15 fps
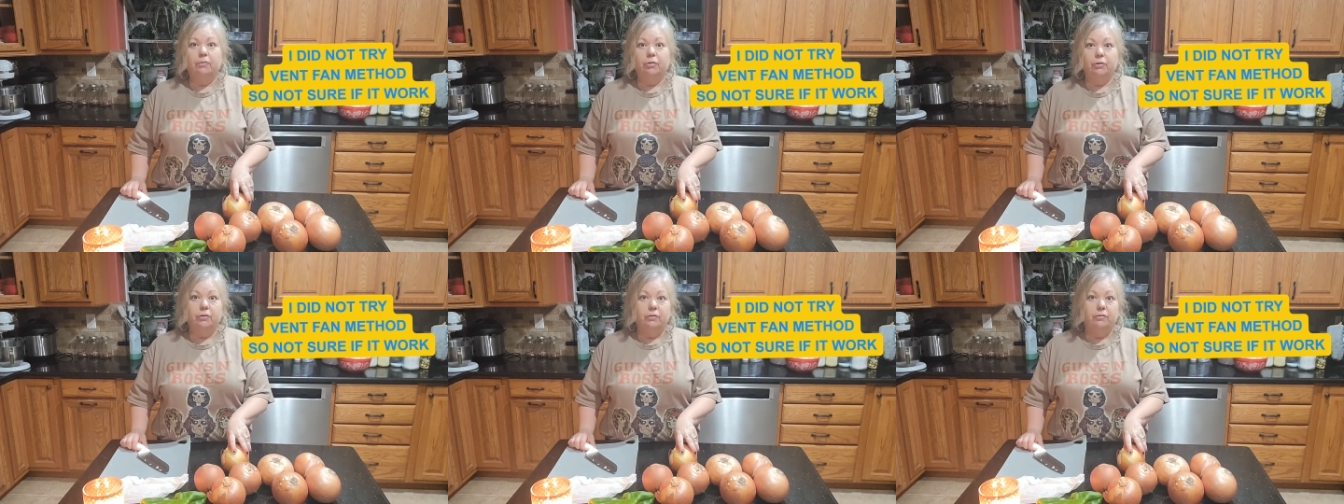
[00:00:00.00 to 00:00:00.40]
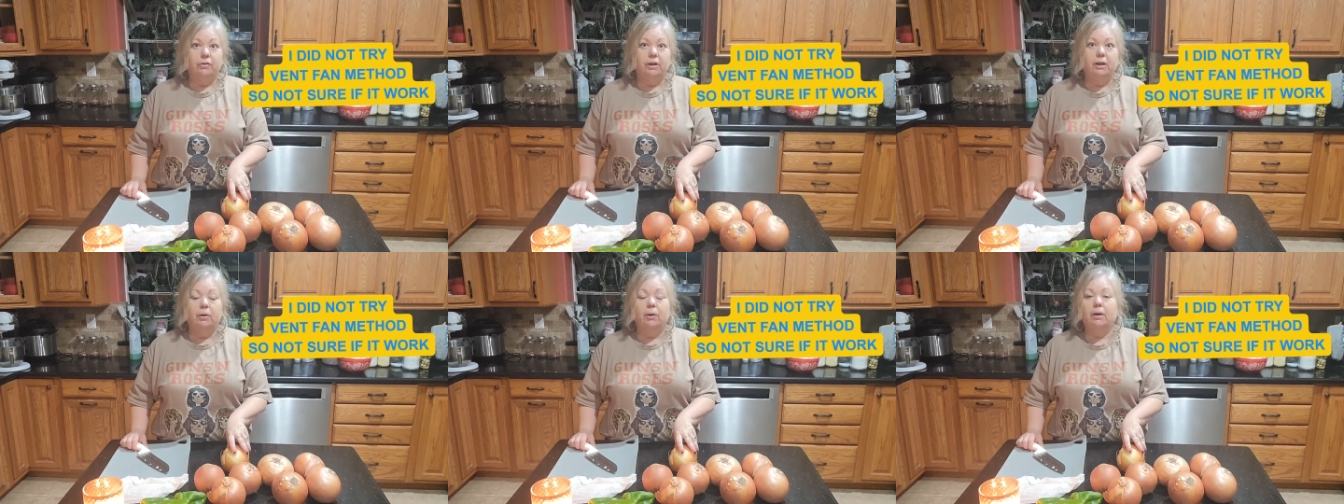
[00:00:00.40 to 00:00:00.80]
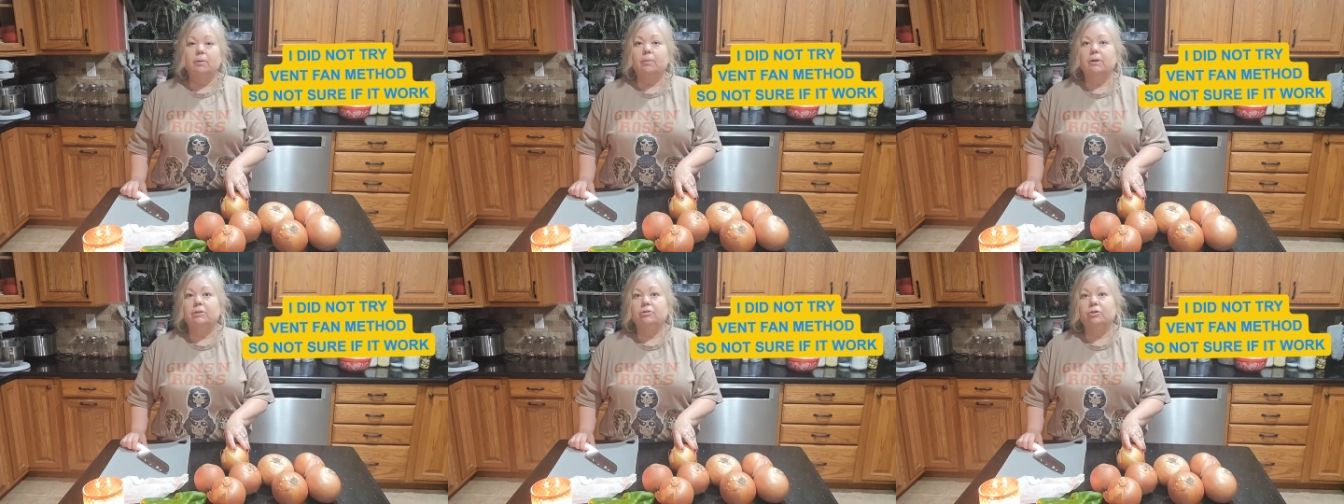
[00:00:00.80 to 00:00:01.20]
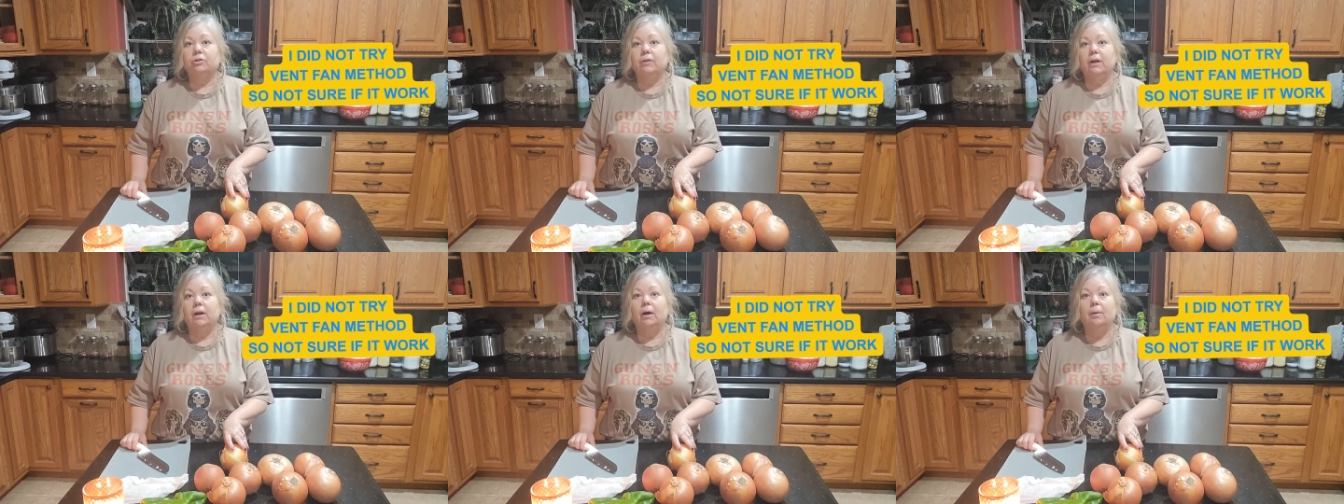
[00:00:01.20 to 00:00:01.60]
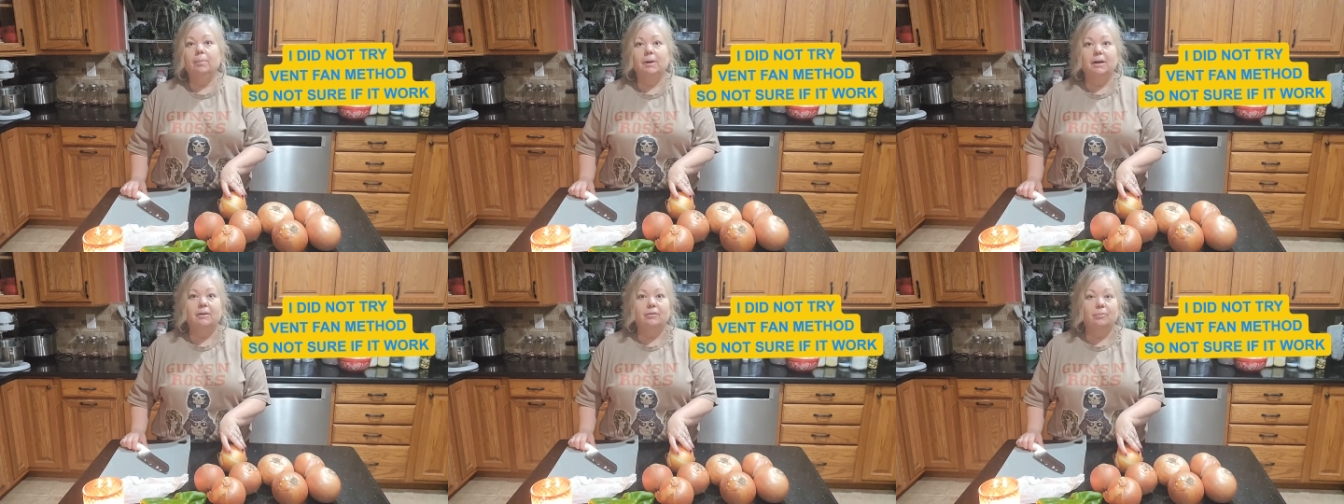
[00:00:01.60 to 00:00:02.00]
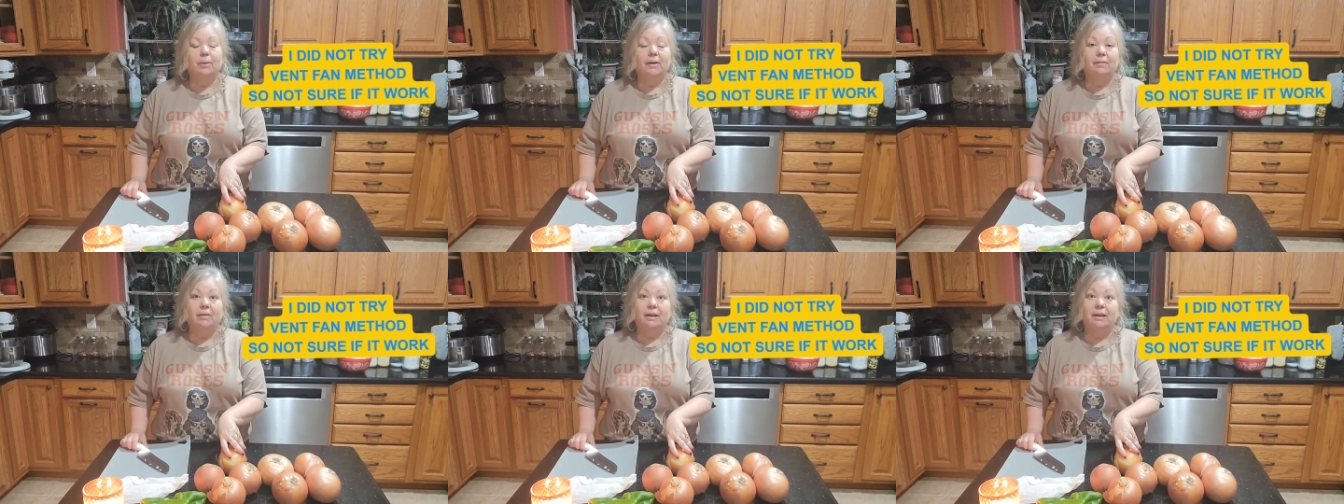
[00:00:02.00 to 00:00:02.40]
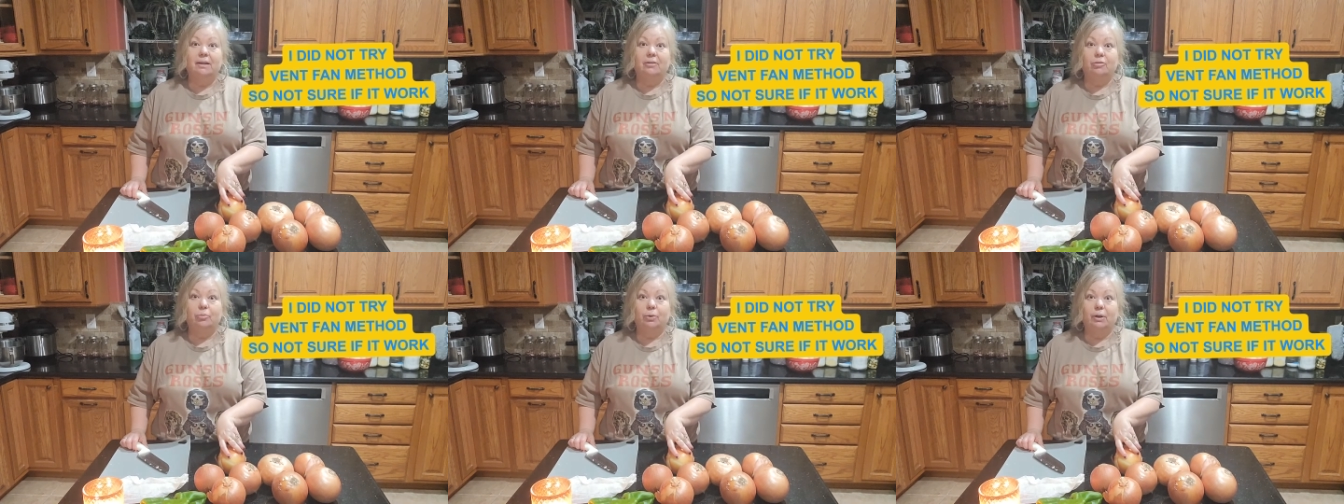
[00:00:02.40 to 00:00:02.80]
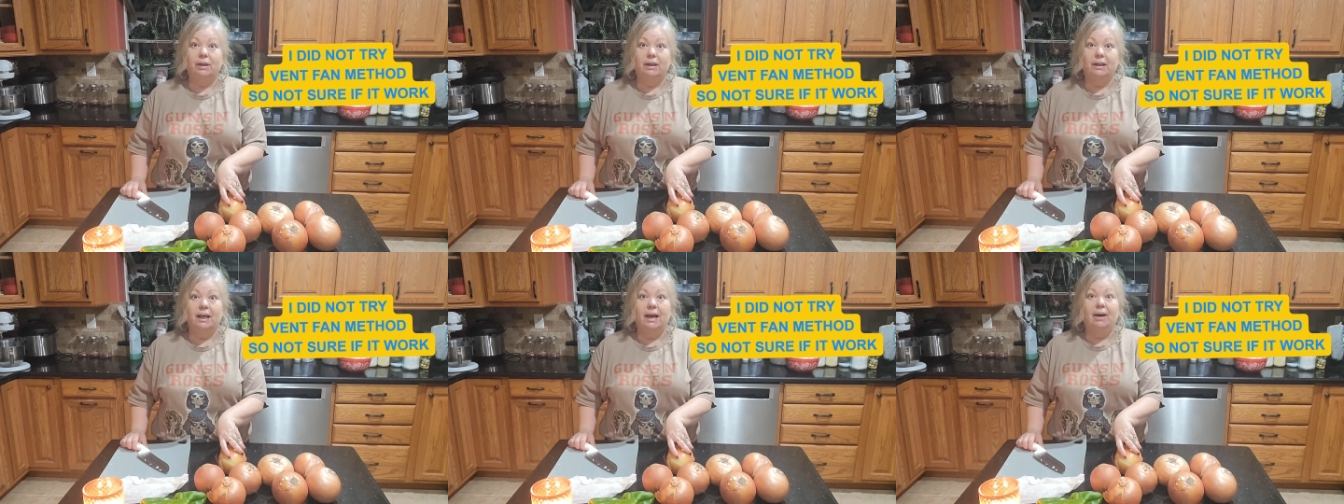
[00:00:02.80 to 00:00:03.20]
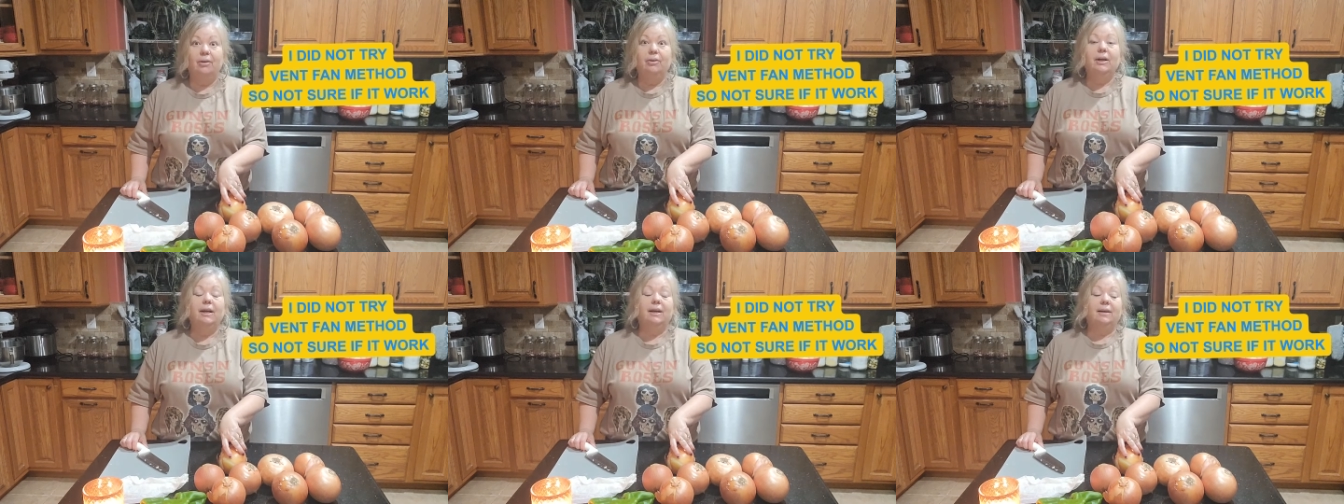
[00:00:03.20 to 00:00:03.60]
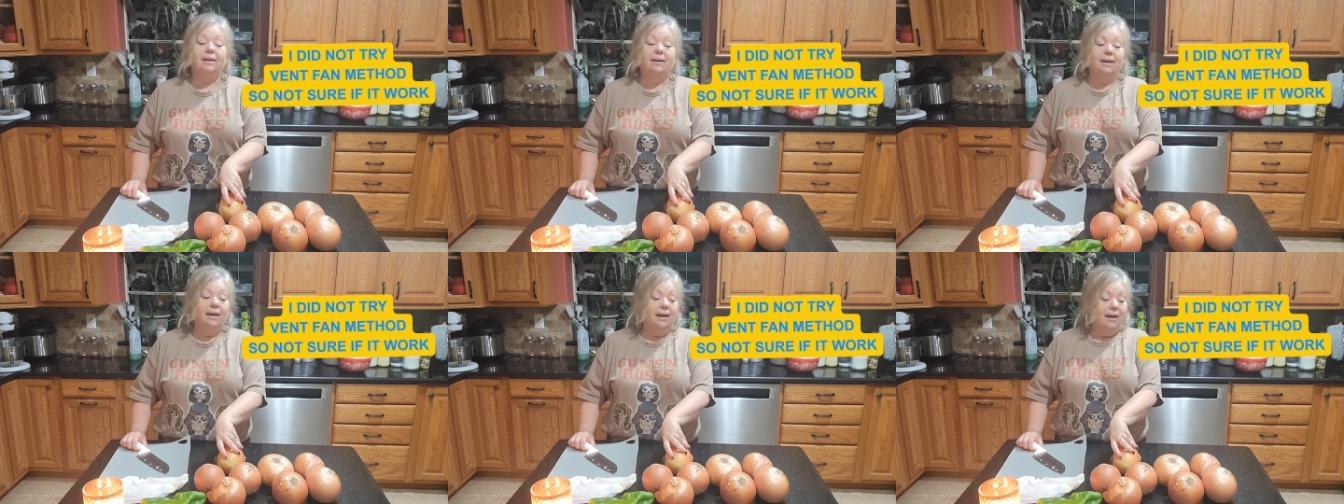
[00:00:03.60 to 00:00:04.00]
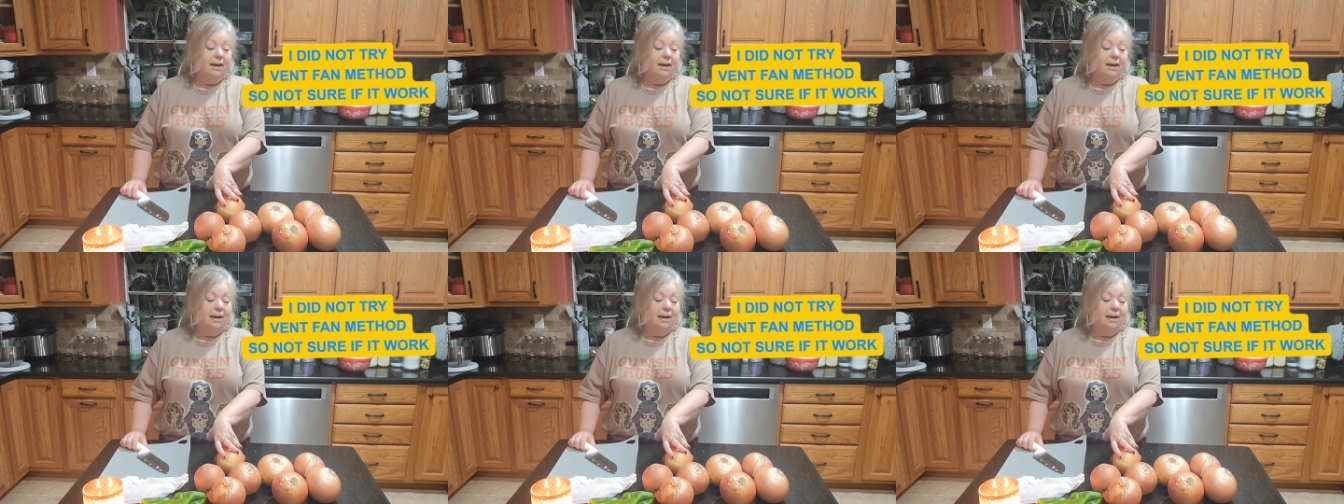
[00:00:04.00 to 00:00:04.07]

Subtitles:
for this video, I don't want to turn that on because my vent is really loud and